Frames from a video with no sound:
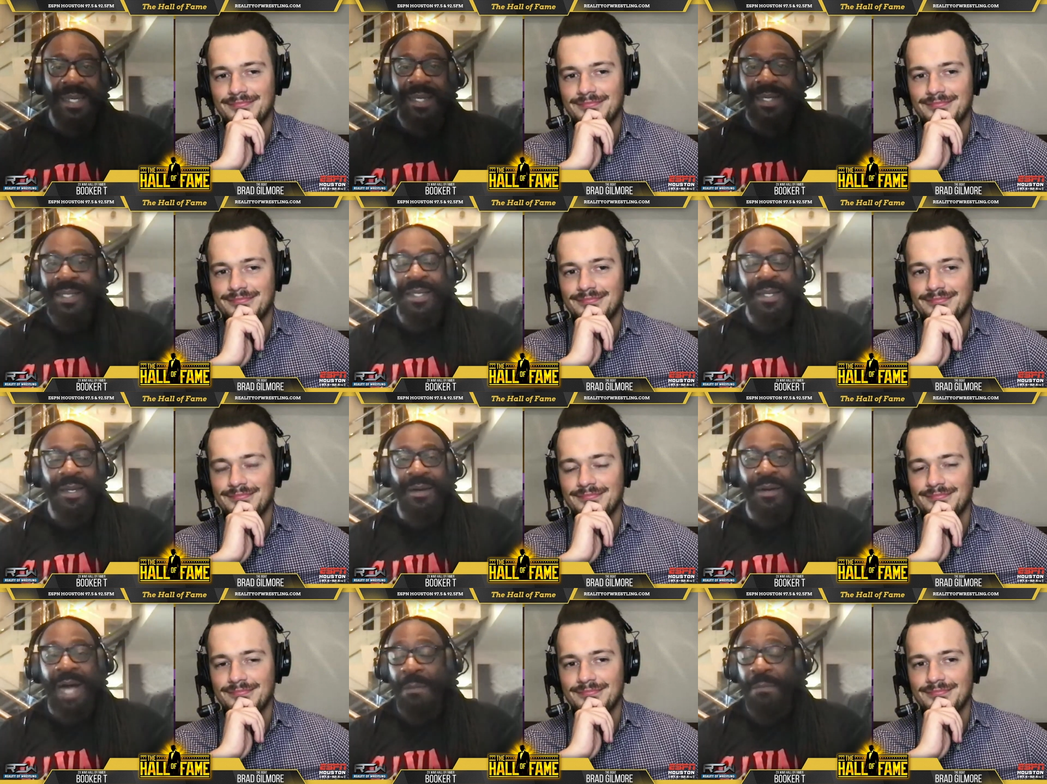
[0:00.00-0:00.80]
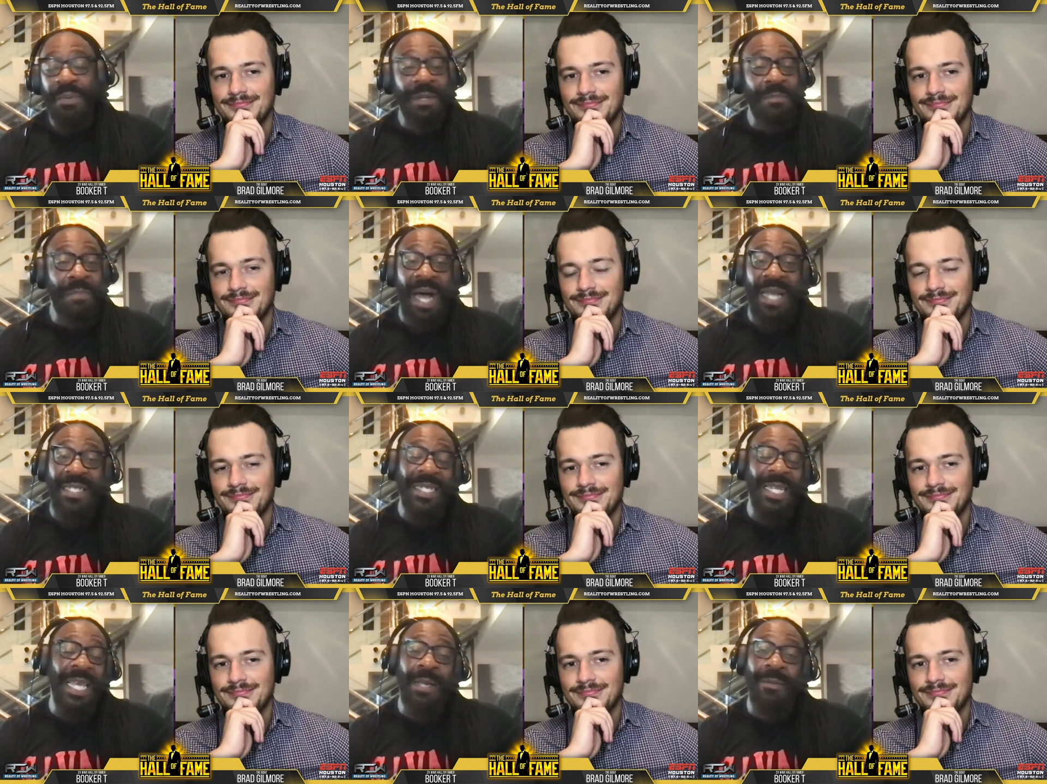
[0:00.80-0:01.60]
Speaker 1: You know, I'm putting Mach's
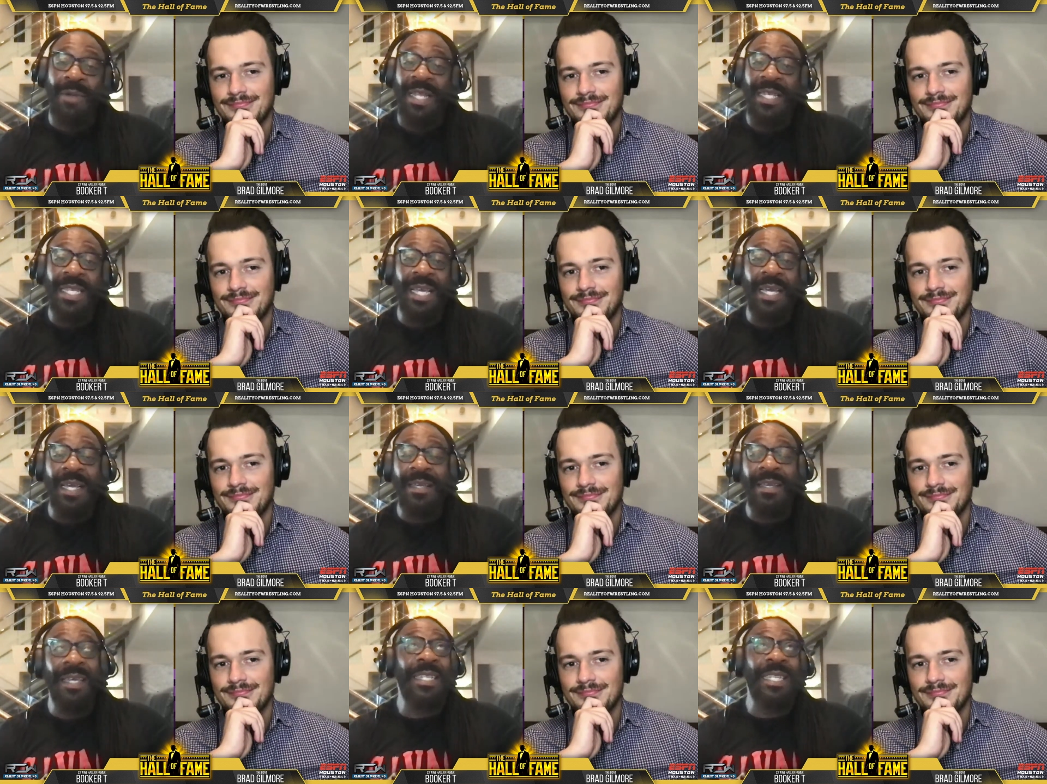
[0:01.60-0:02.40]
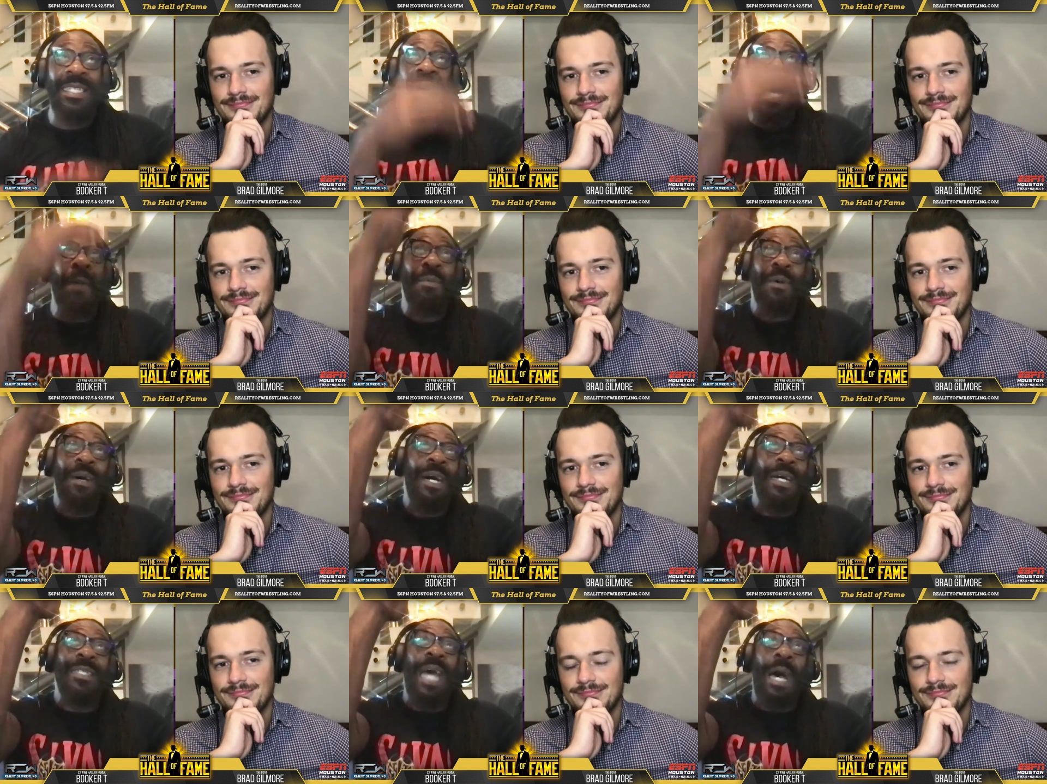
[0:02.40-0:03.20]
name right there at the top uh,
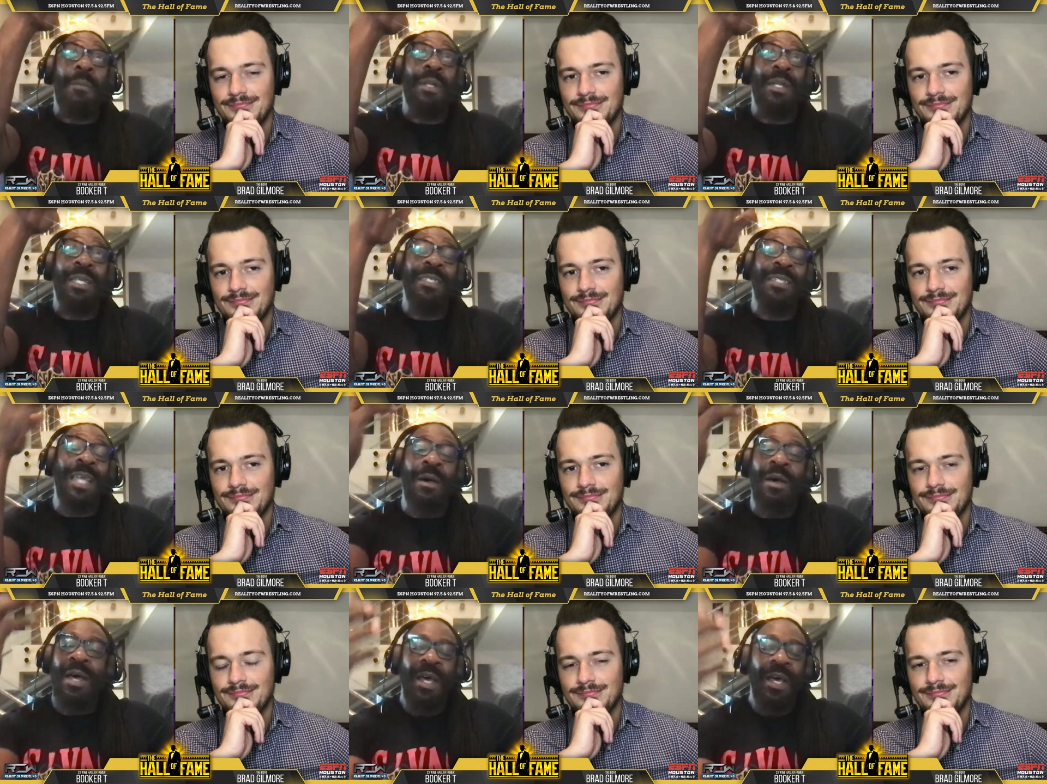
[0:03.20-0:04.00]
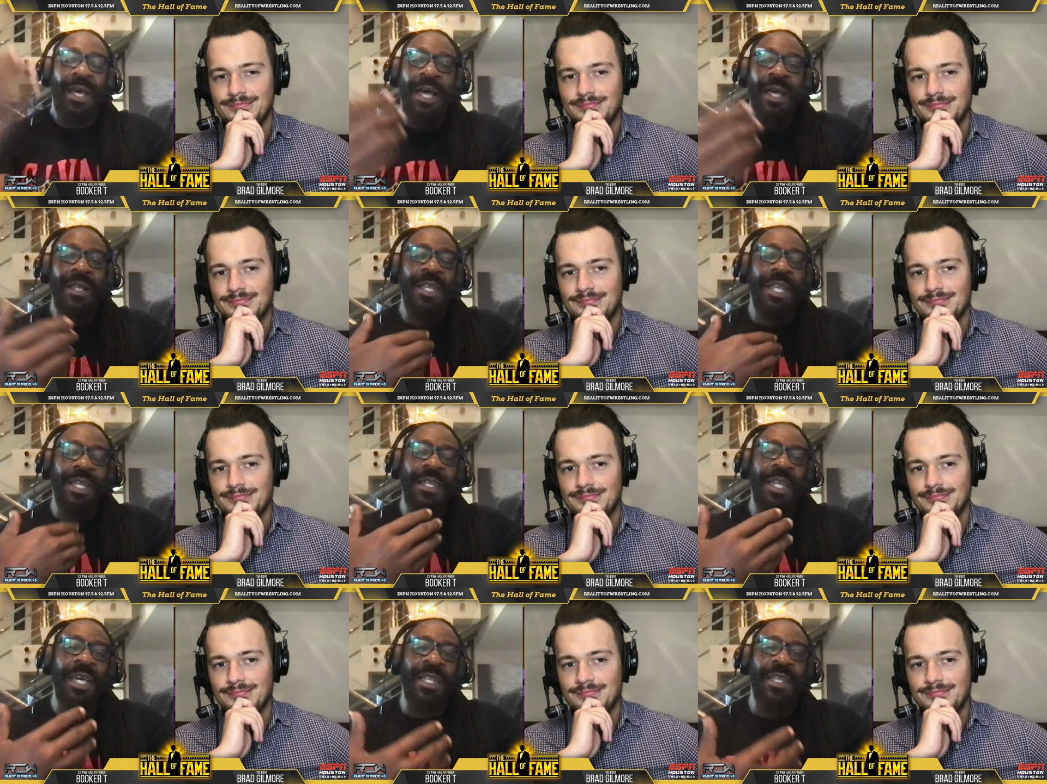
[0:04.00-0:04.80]
top of the list. Now, uh, now,
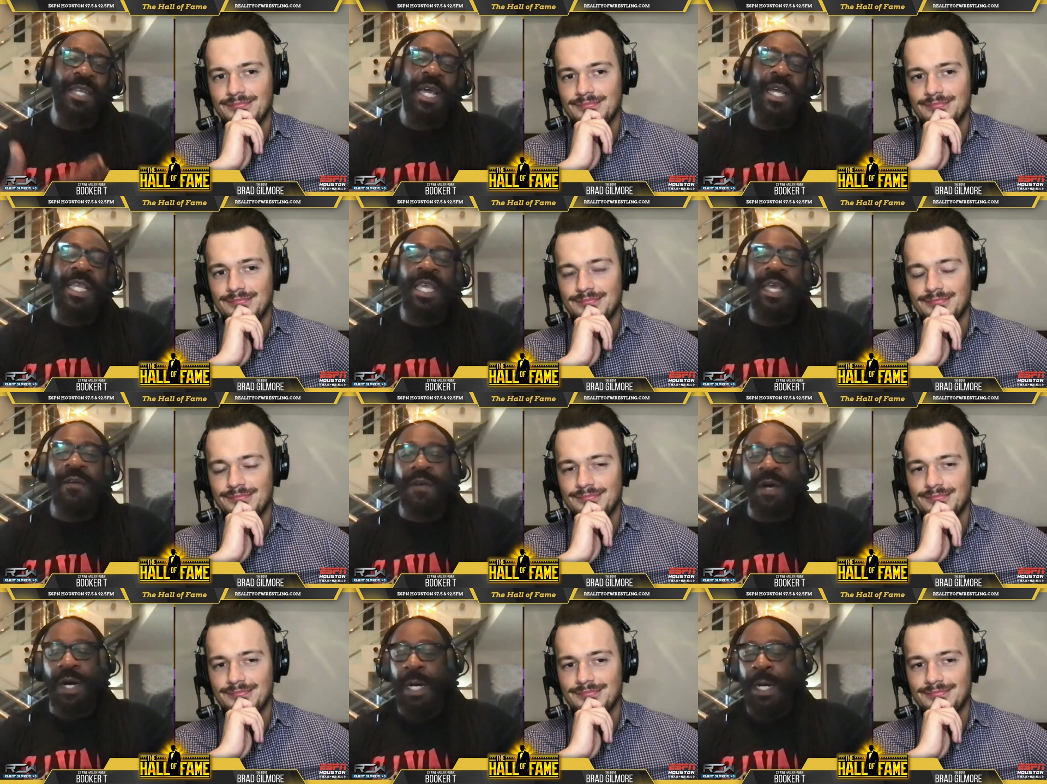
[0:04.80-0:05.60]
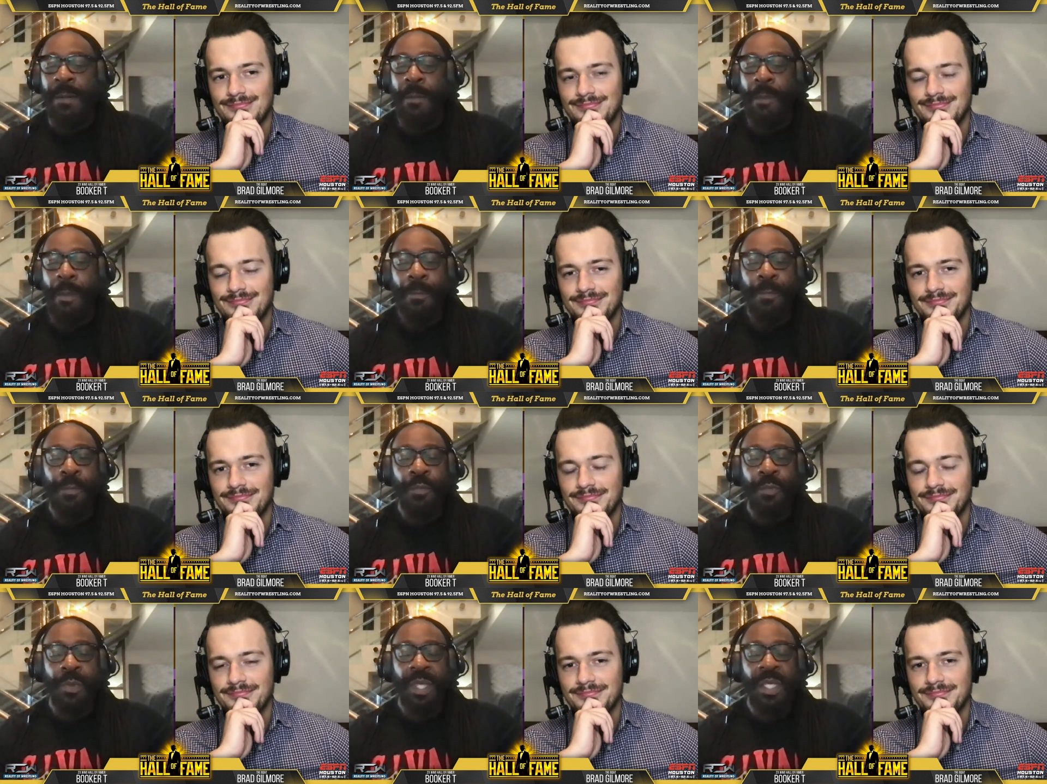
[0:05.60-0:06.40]
now, now give uh,
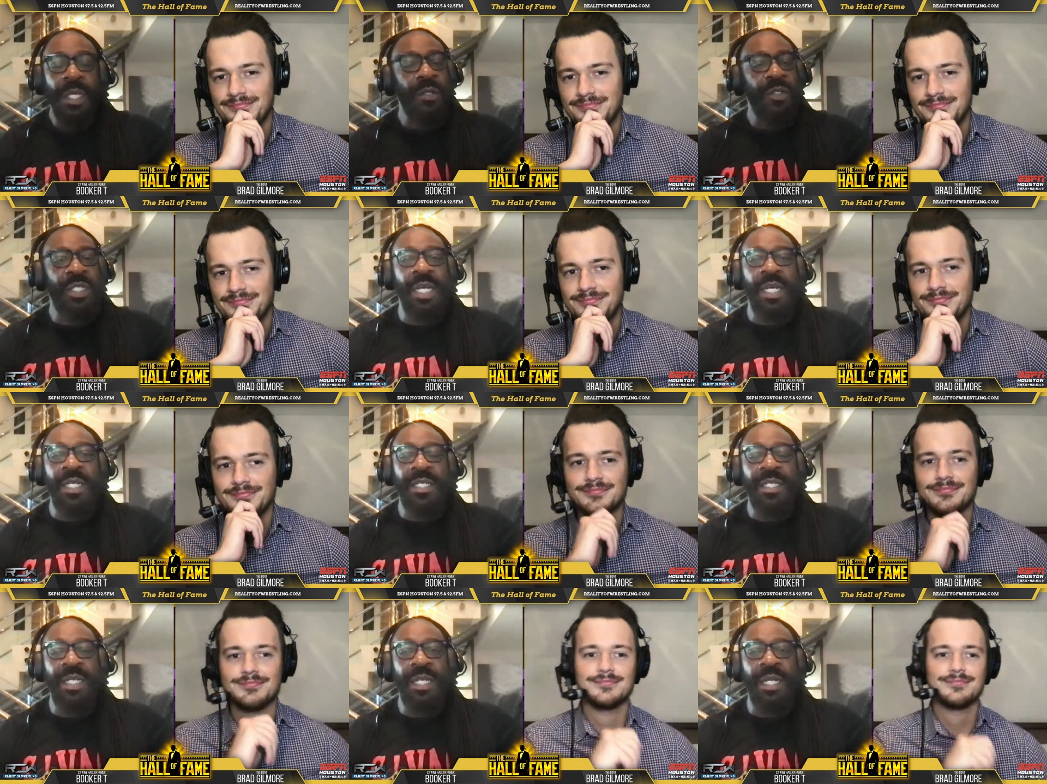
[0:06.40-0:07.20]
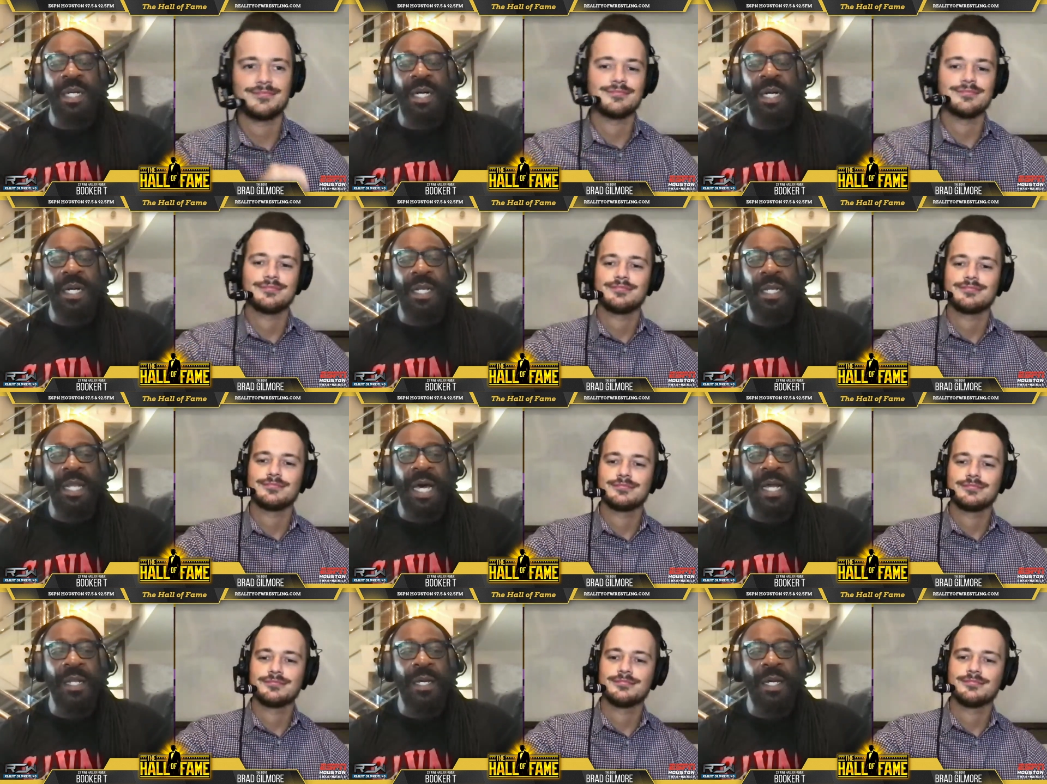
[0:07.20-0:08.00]
you know see the, a lot
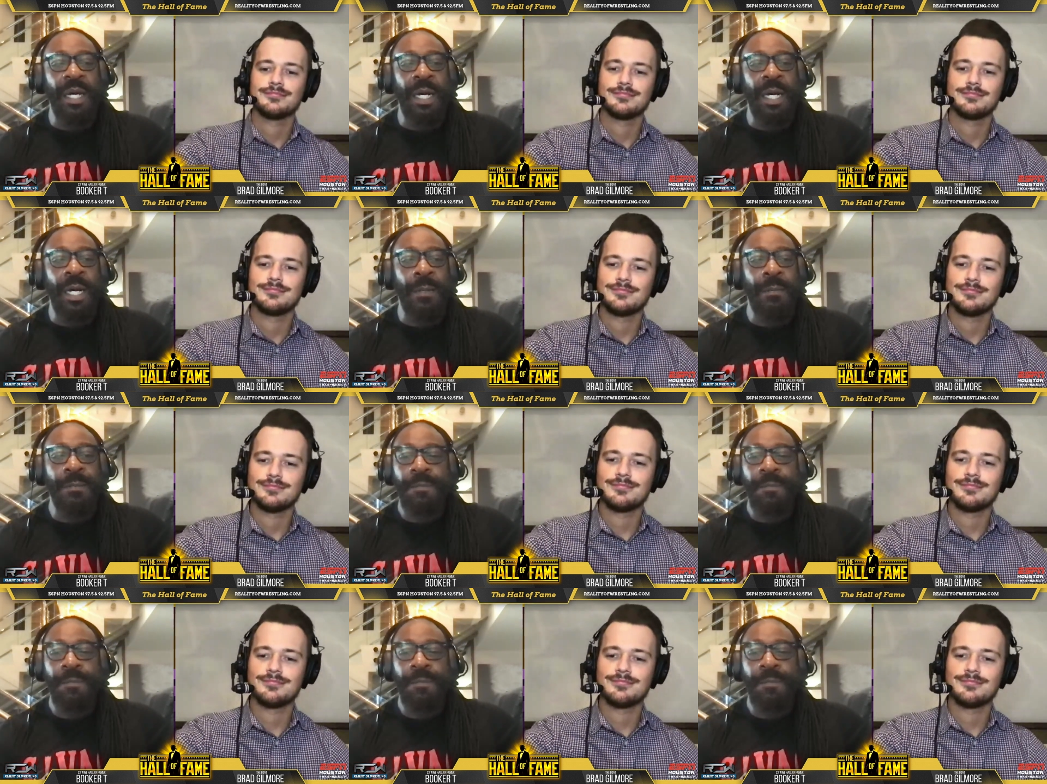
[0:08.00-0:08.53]
of uh,